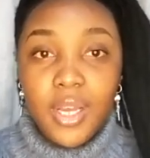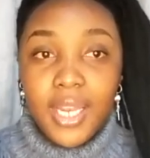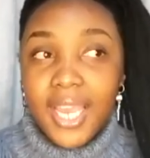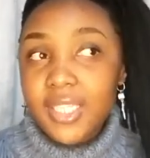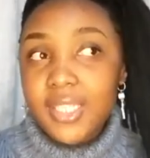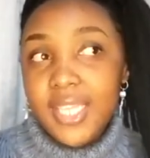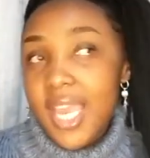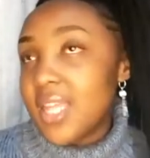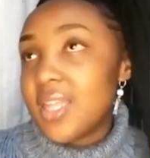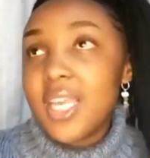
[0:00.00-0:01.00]
like
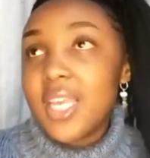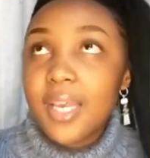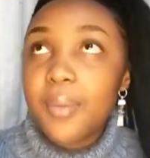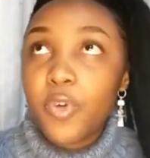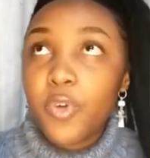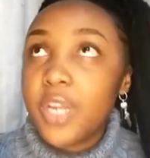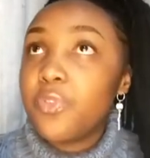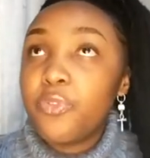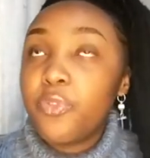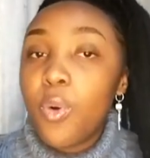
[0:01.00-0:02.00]
10 things I'm
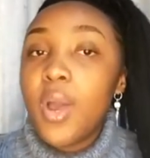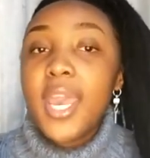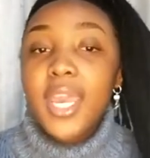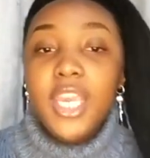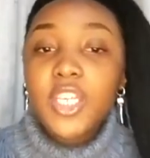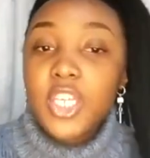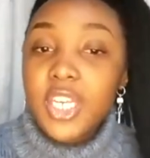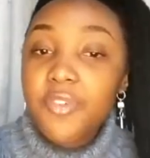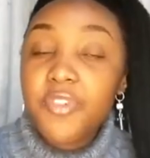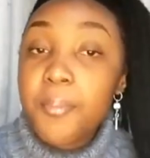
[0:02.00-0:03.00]
grateful for each and
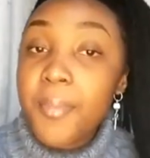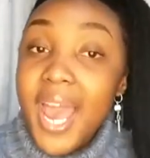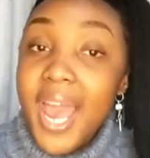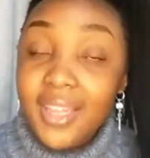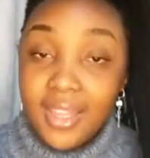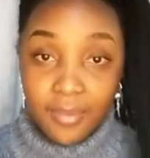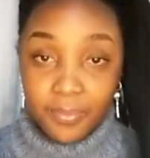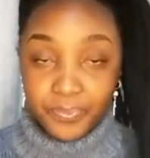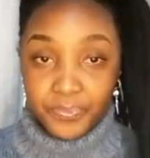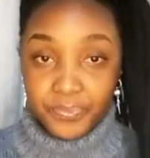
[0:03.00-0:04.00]
every month,
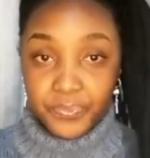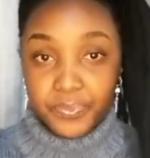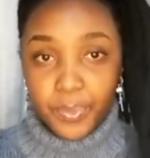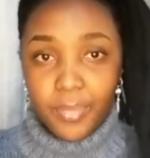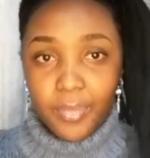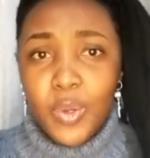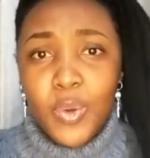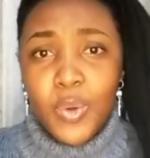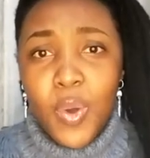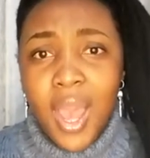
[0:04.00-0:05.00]
you
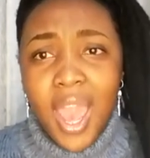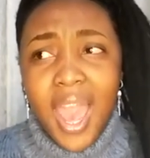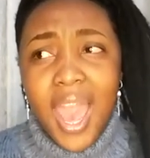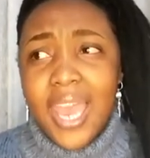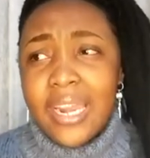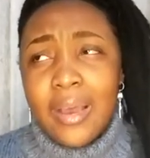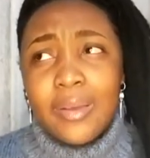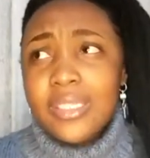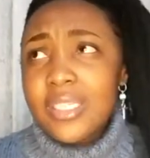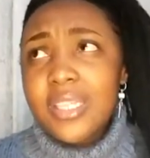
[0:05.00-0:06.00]
know. And I
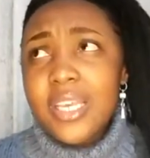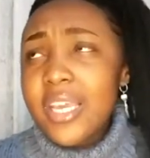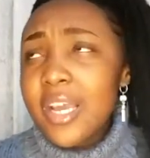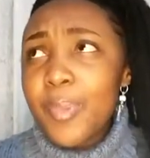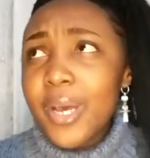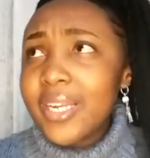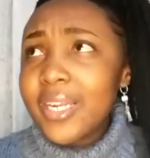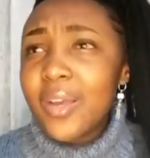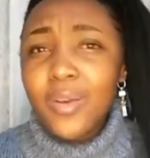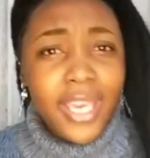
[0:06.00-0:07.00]
was just thinking about it,
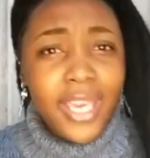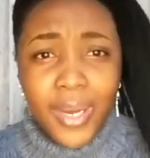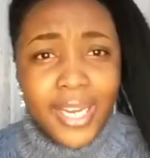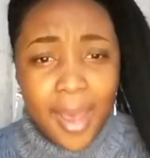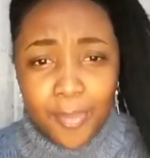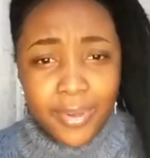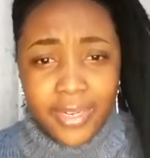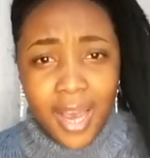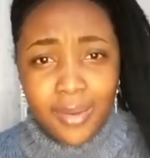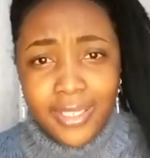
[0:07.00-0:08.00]
like, okay, what
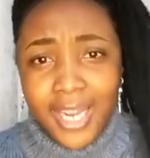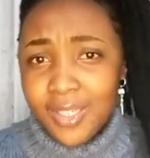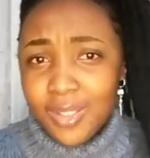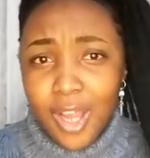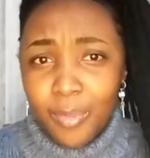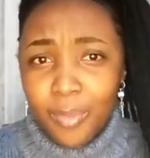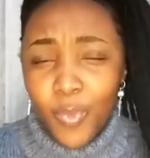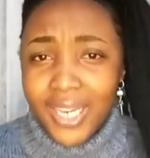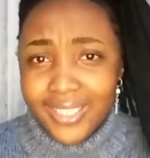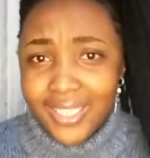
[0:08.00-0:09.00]
happened? How did I stop?
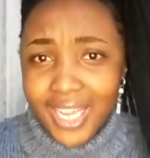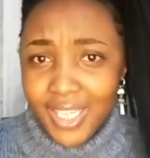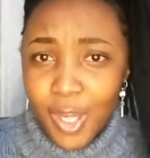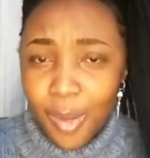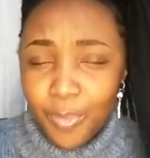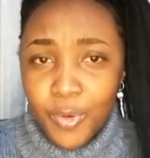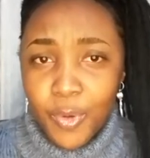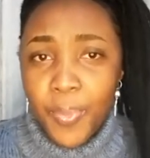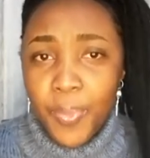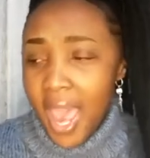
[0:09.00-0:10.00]
Why did I stop, you
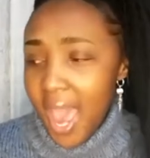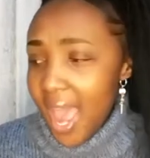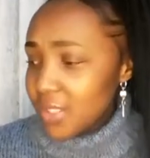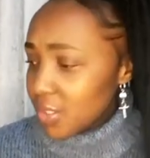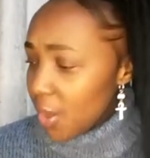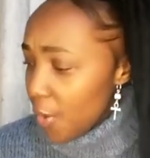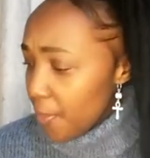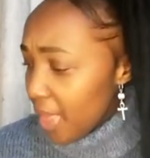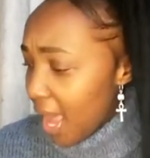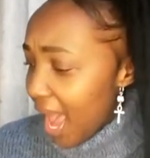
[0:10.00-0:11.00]
know? And
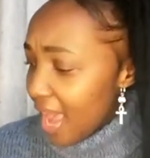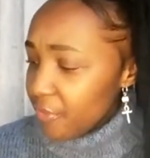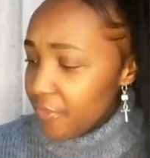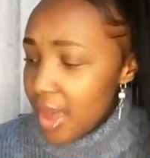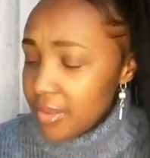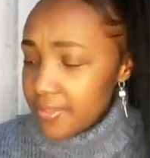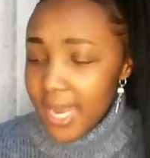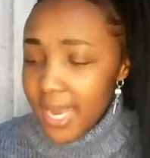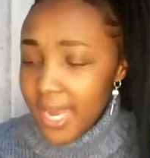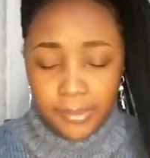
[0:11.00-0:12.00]
so I found
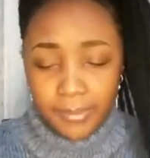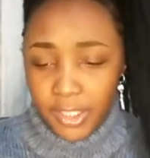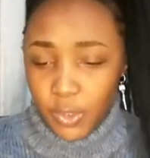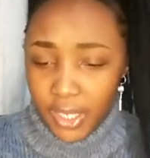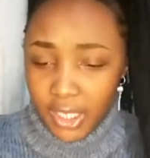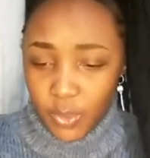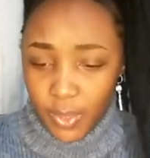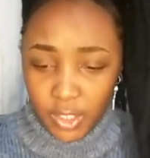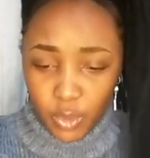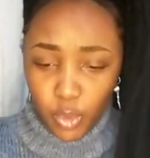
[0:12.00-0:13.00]
my
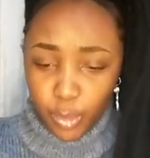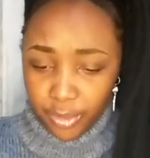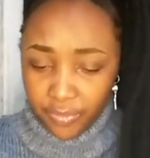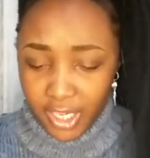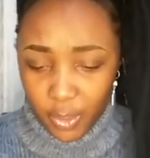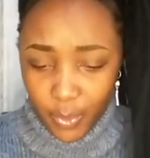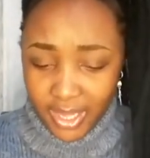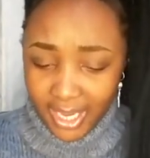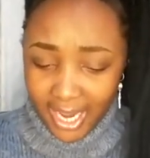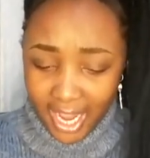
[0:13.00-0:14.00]
2022 prophetic
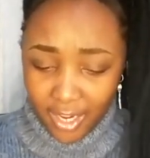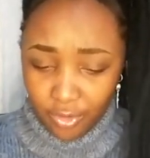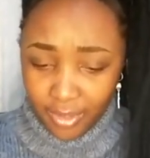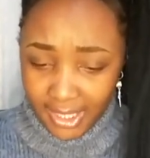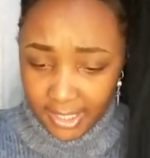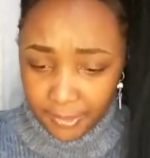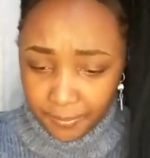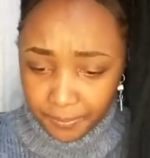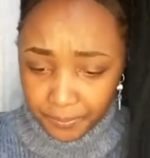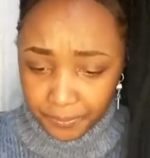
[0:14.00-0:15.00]
word that I had written,